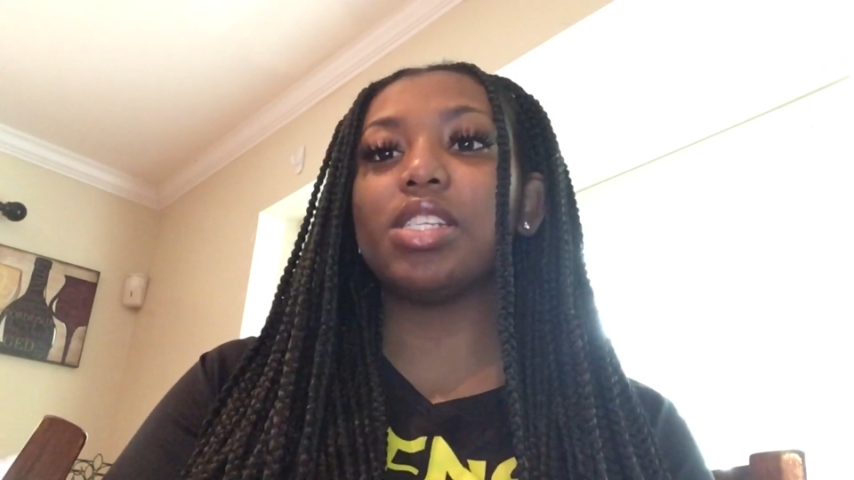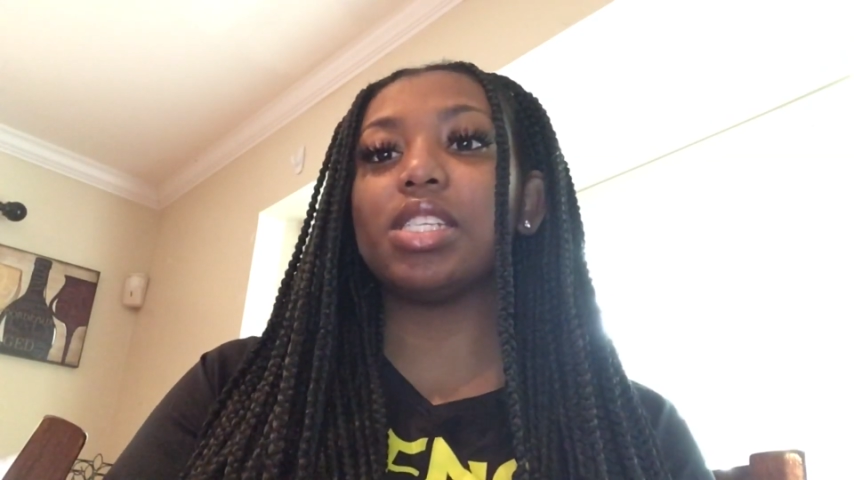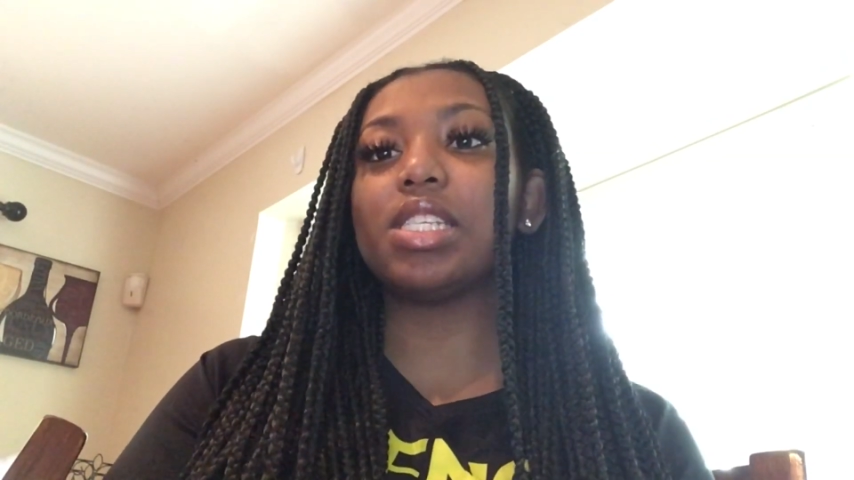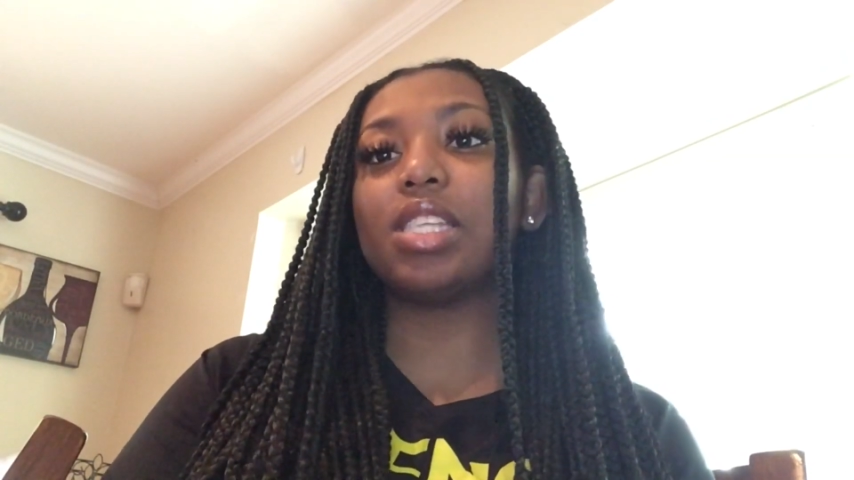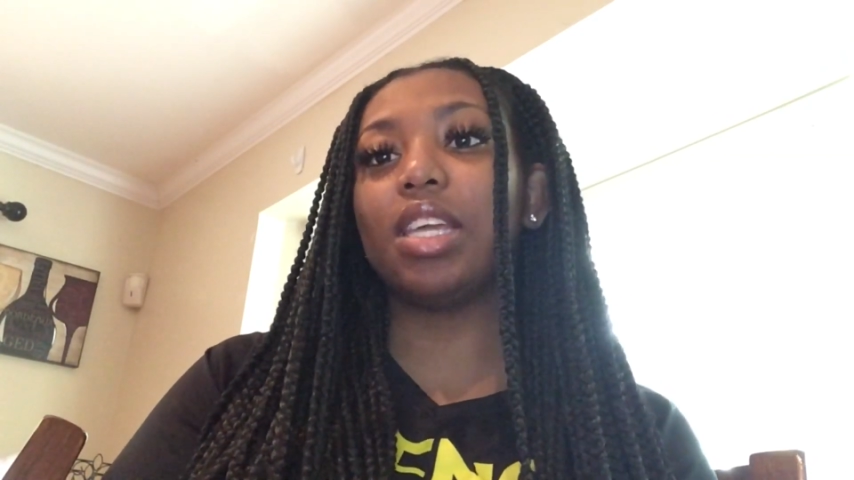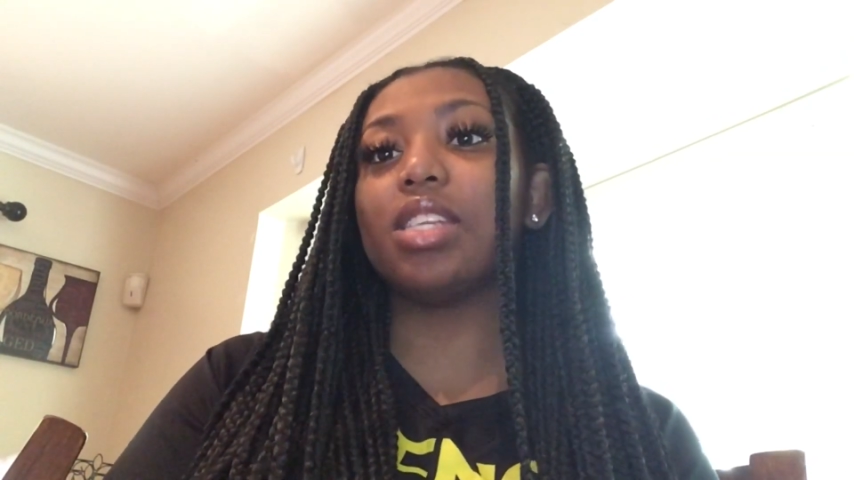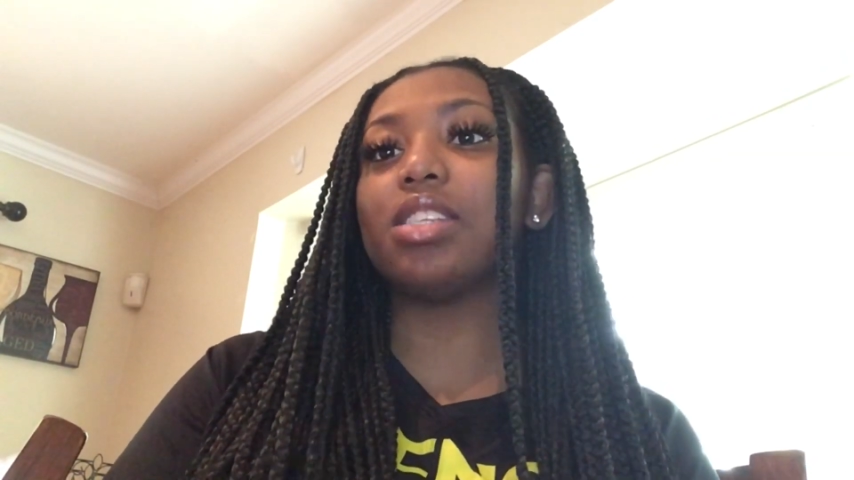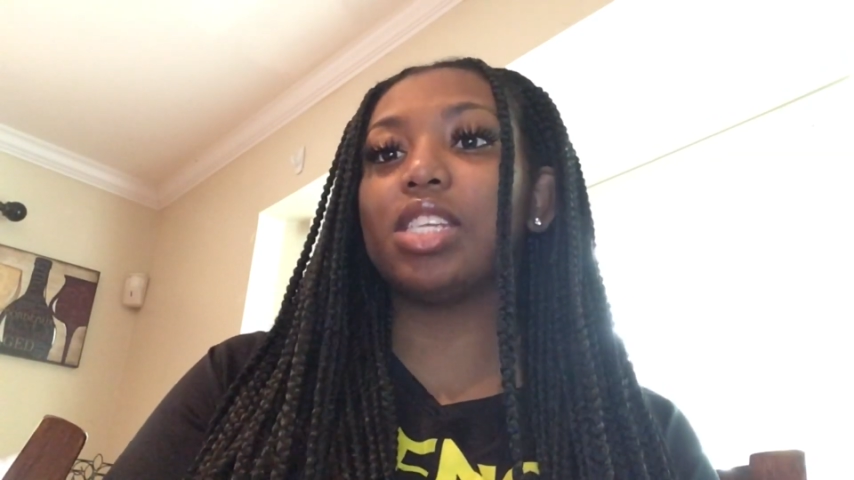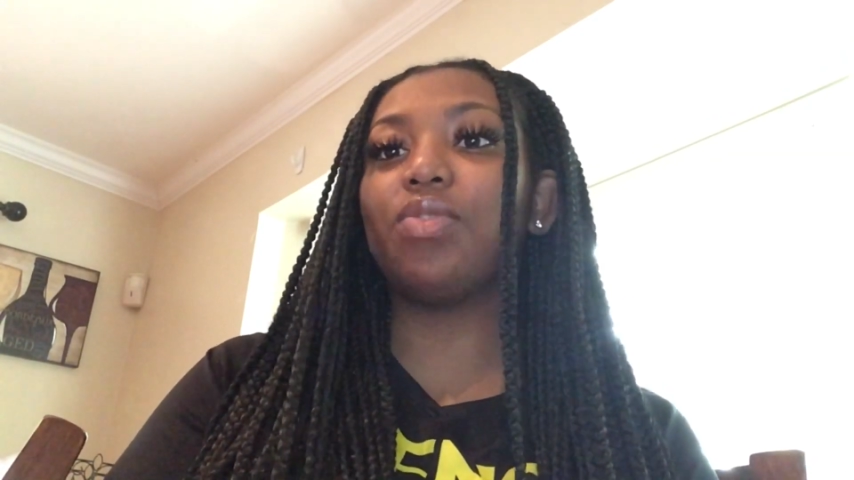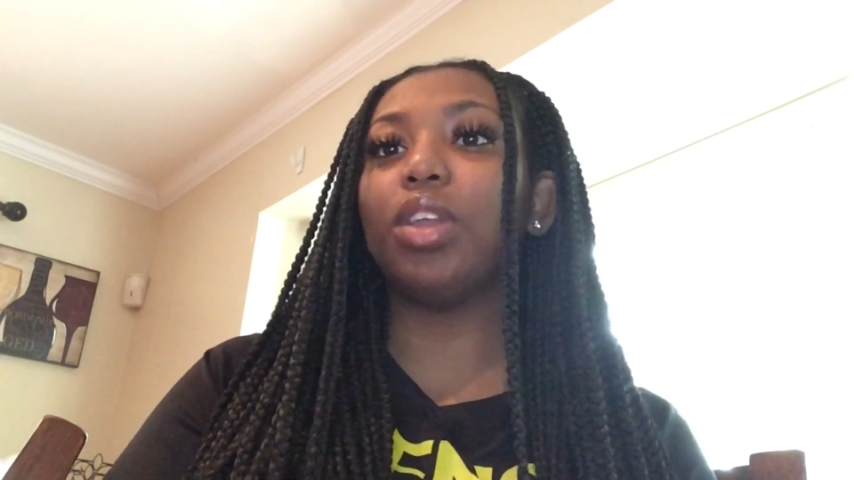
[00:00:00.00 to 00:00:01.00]
and to stand
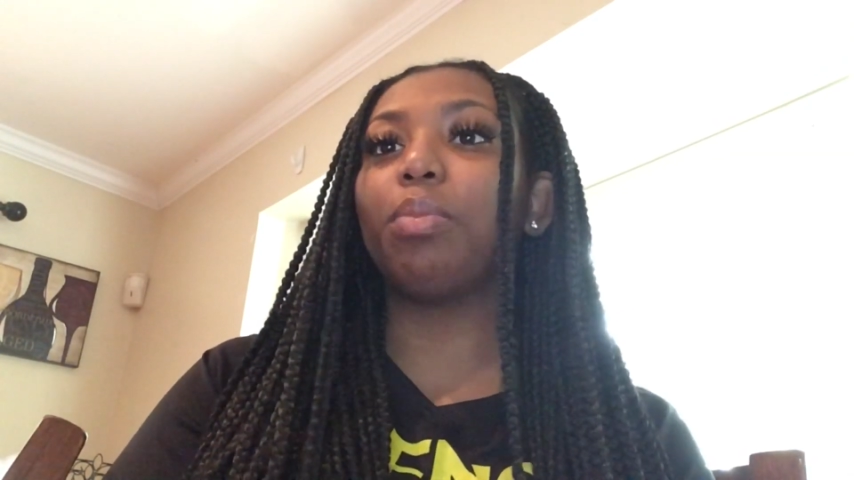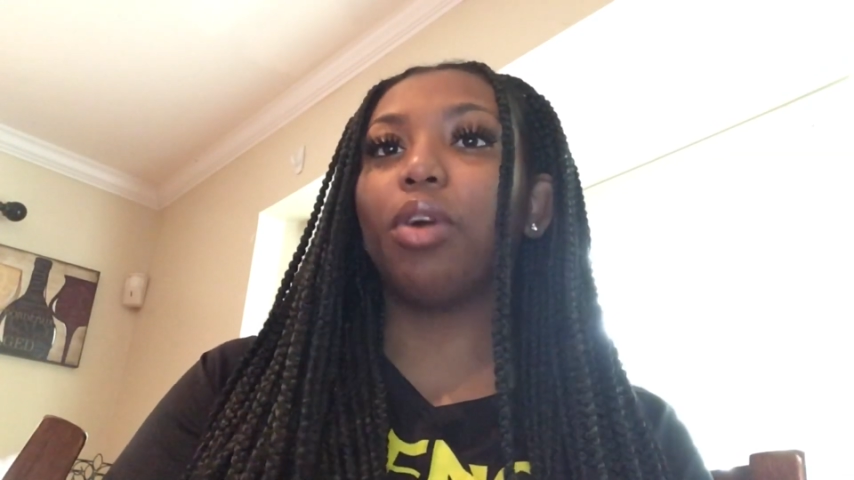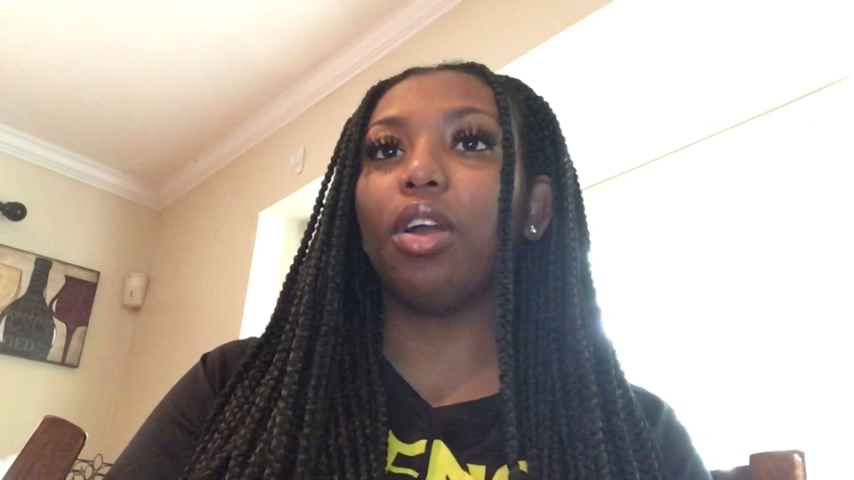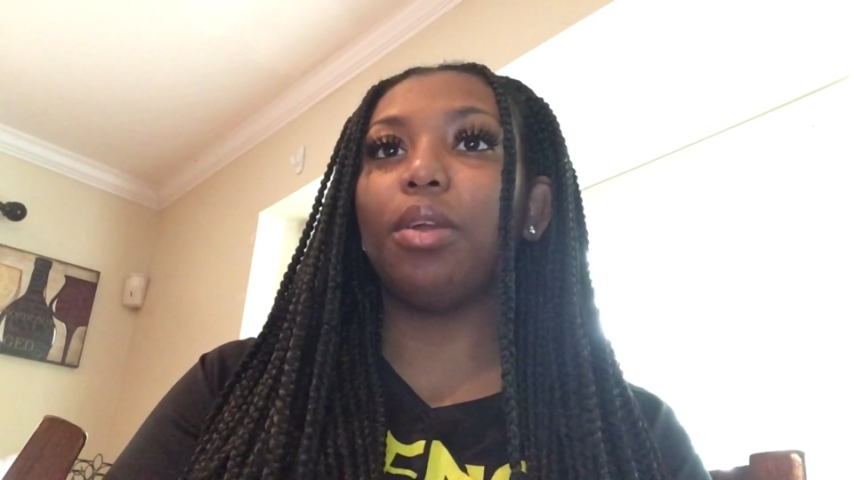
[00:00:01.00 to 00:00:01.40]
6 feet apart.